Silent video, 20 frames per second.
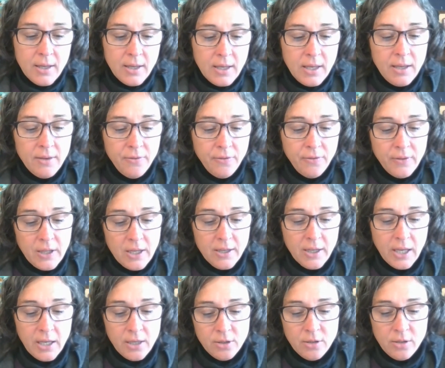He
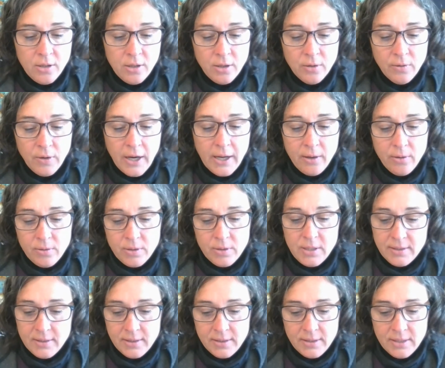flung it to the ground,
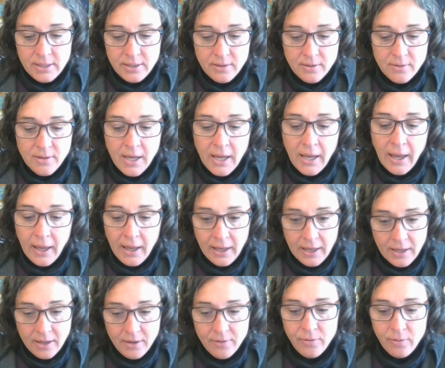still
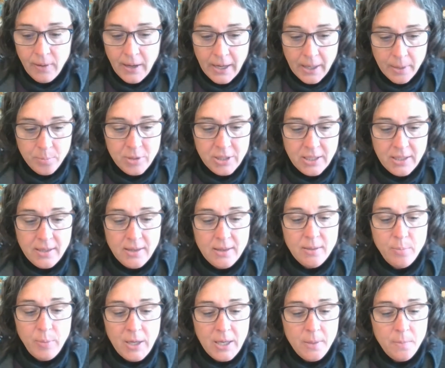half wrapped in
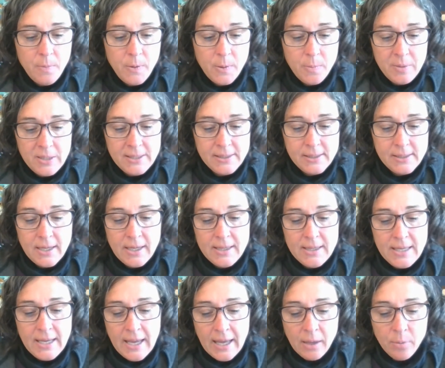the paper beside
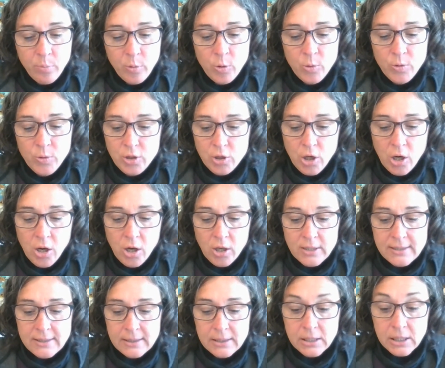the apple. The
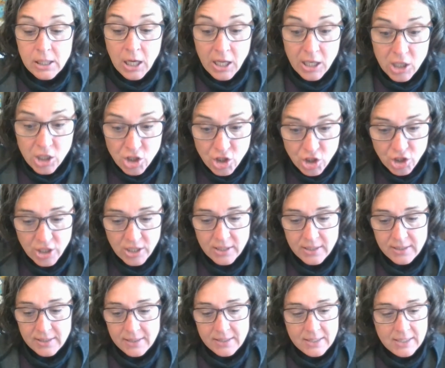dogs
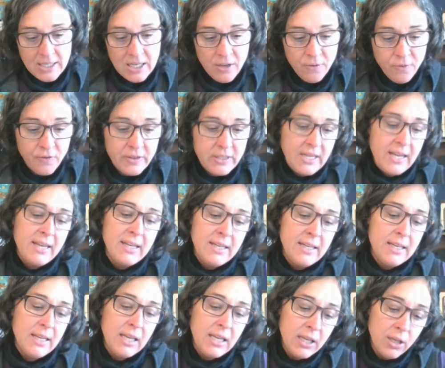lunged, sniffed at
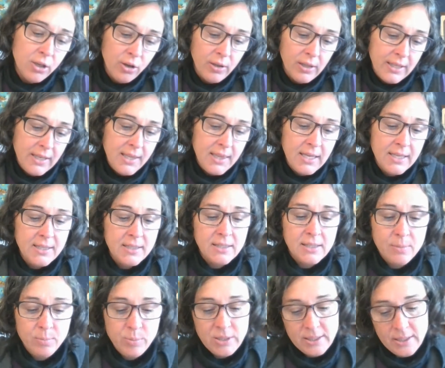it eagerly, then
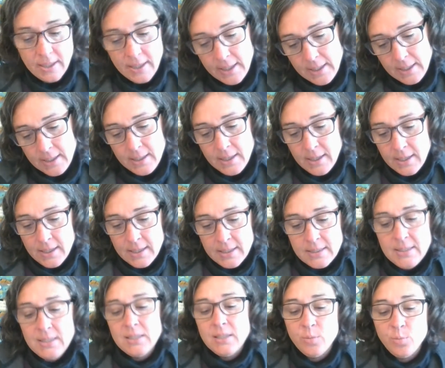subsided,
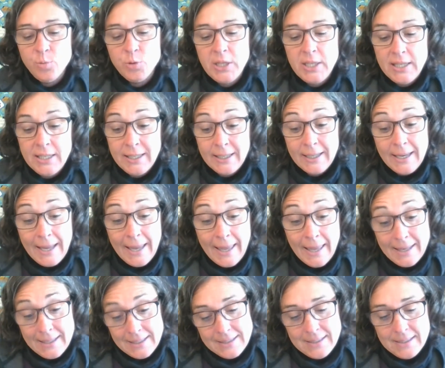disappointed
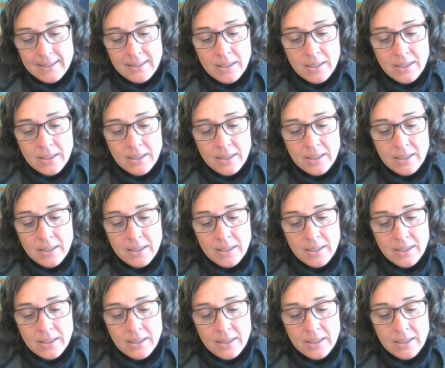again.